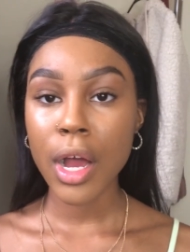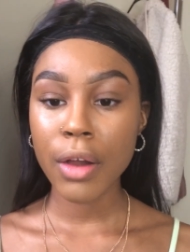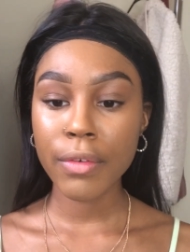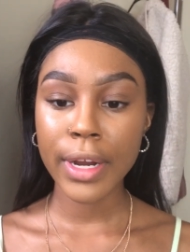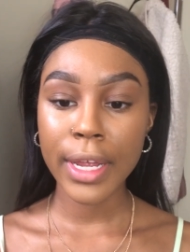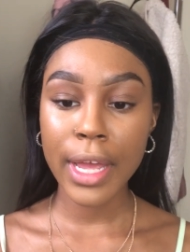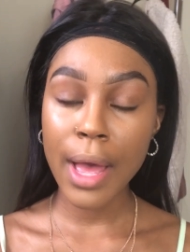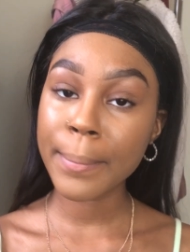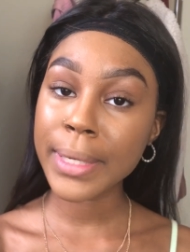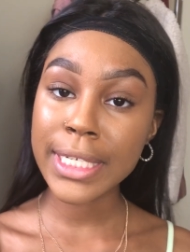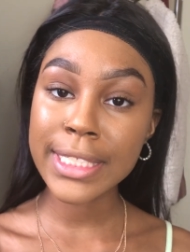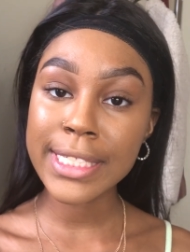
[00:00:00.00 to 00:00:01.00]
All right, I'm
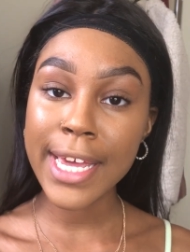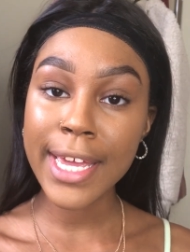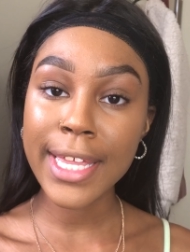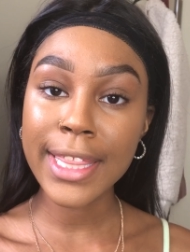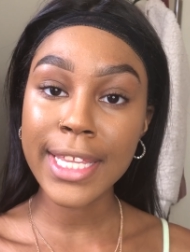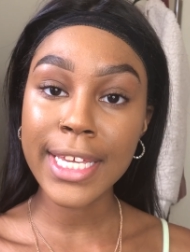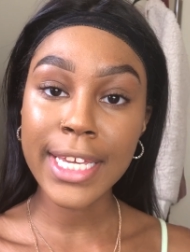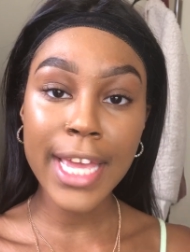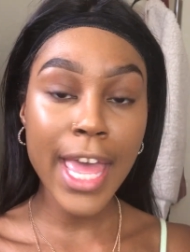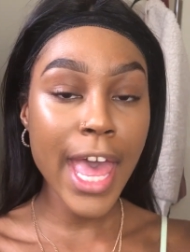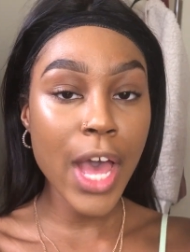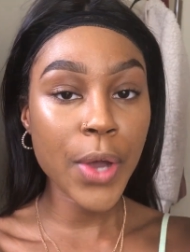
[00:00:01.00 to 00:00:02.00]
gonna take the
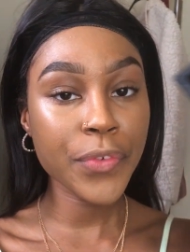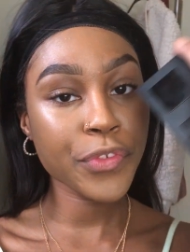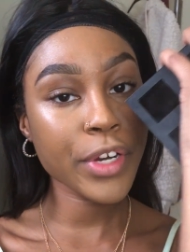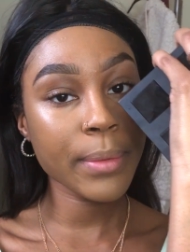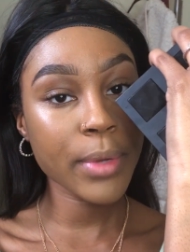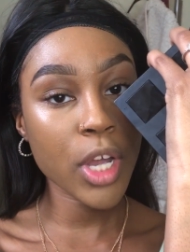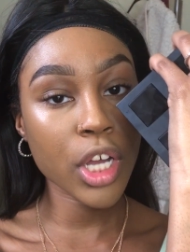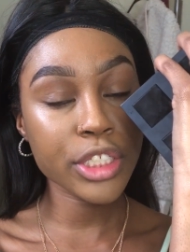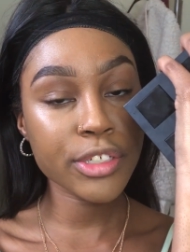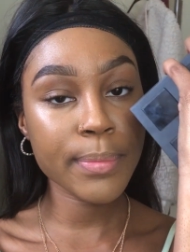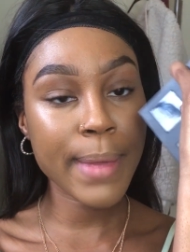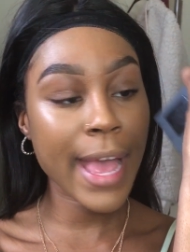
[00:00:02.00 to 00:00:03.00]
e.l.f. Cream
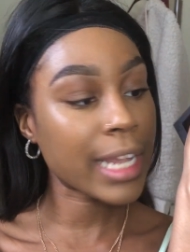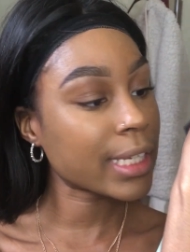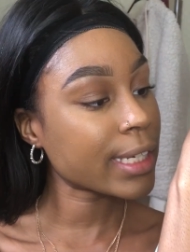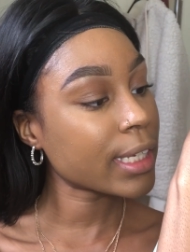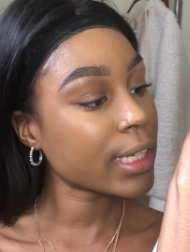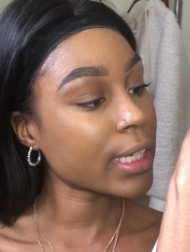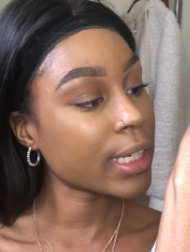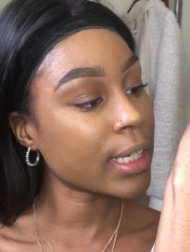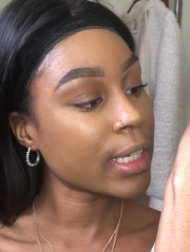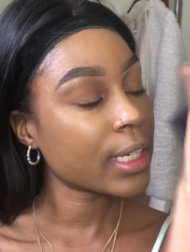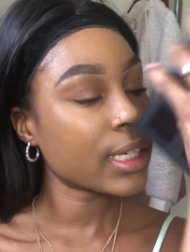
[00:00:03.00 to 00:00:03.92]
Contour Palette in